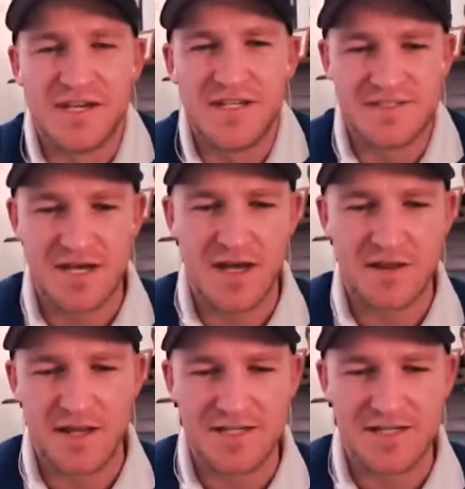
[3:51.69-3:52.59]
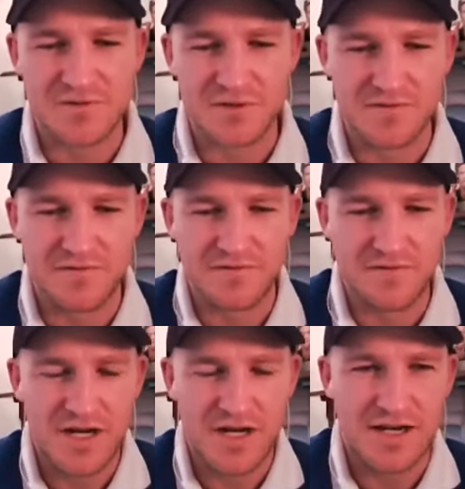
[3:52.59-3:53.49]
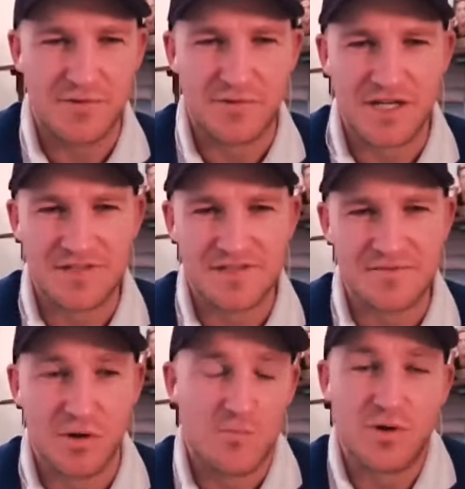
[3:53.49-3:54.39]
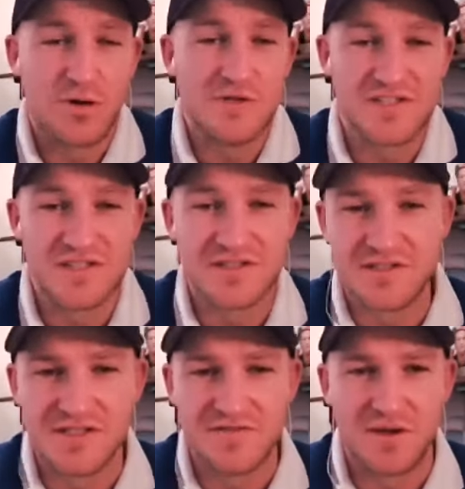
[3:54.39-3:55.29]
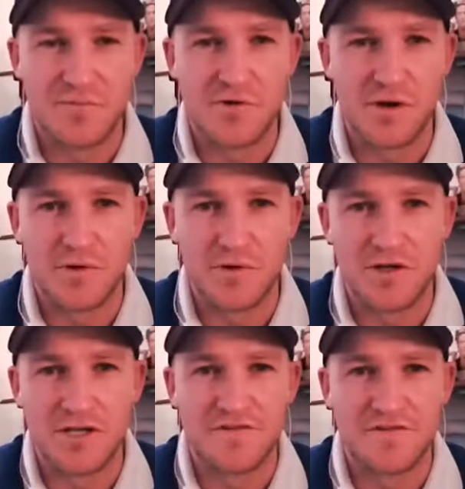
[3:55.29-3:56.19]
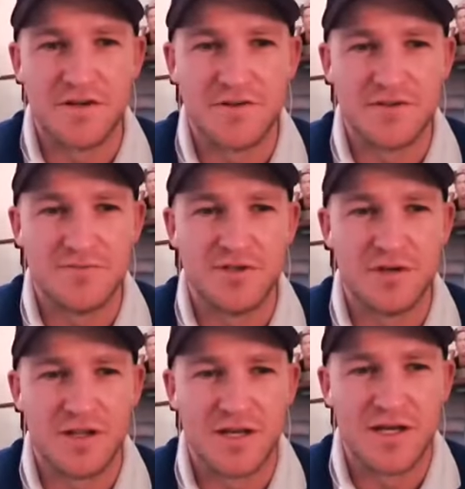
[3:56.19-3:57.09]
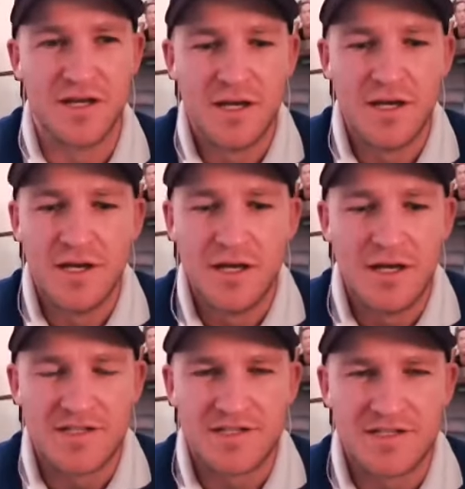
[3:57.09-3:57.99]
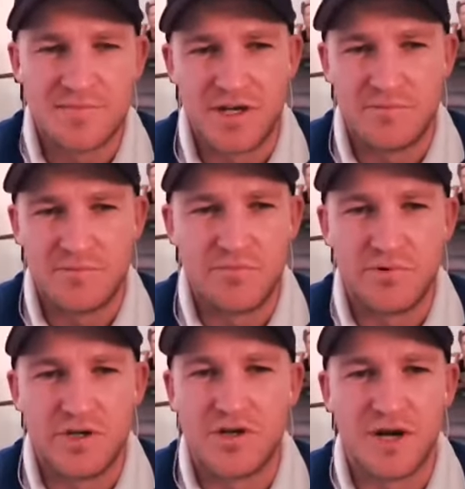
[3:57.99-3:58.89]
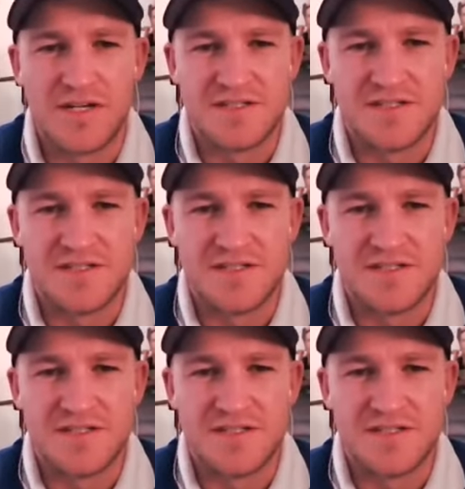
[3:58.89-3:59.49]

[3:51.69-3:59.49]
The last sort of couple of months, well, probably since February when I left to go and do Big Brother, it's just been pretty crazy.